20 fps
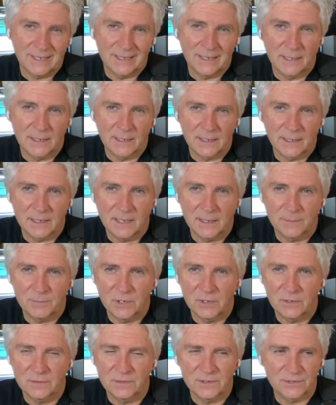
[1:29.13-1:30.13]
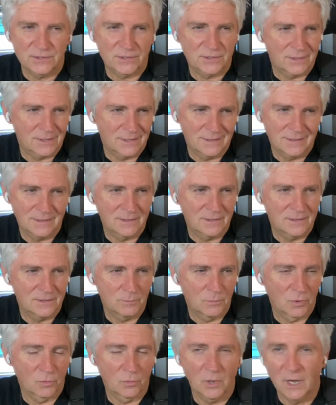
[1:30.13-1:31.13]
And I kept hearing this
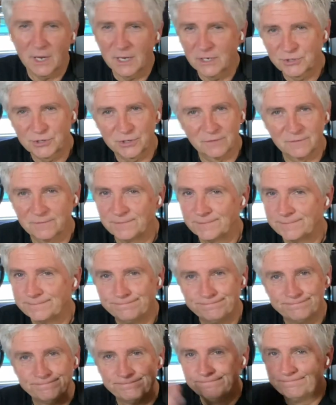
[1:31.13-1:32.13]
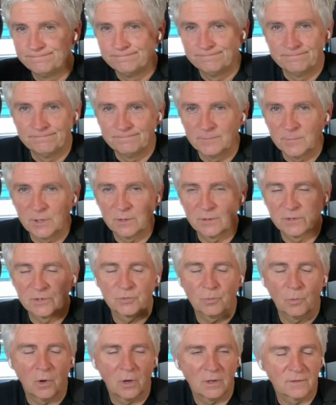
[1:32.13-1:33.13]
barrage of,
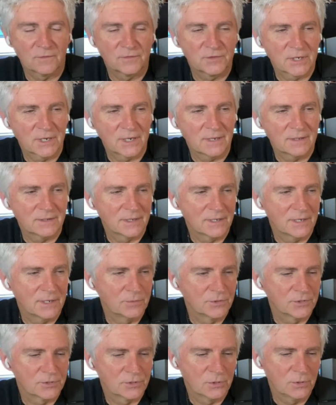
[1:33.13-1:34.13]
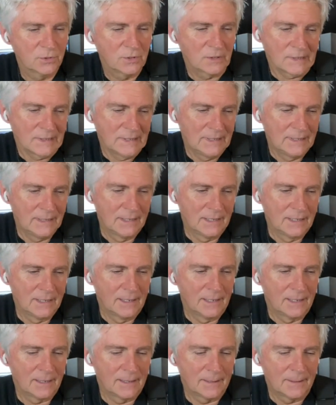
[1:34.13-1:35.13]
this wall of sound that he was doing.
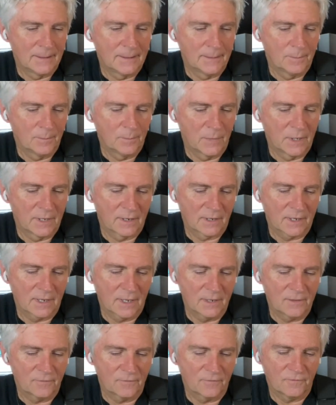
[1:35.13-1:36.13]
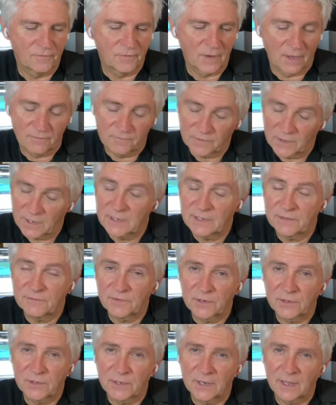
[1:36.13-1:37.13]
And I finally
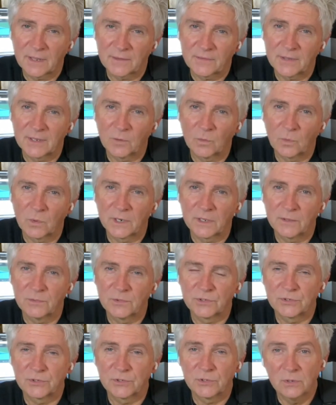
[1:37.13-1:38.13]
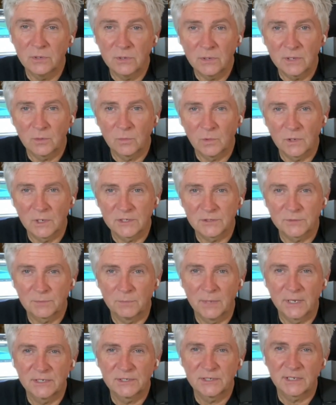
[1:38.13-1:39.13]
figured out that what he was doing was
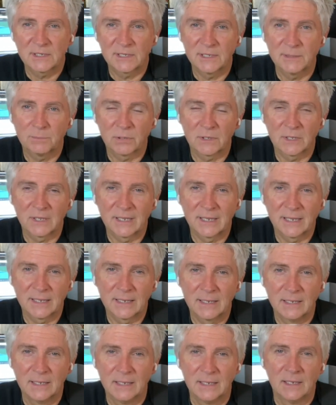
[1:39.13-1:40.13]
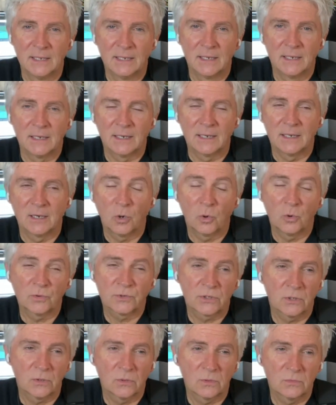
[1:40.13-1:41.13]
basically playing whole
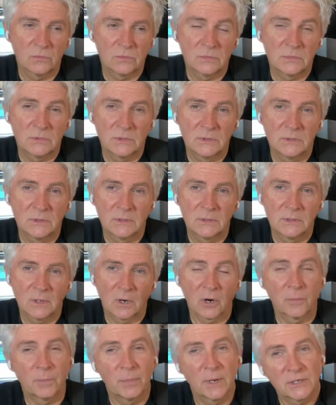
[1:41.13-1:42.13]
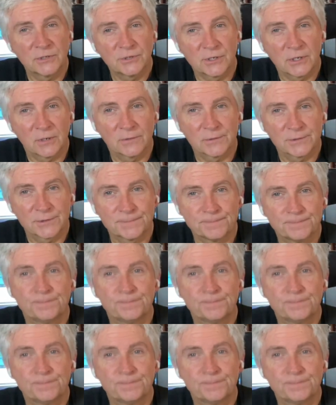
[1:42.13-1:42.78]
tone arpeggios.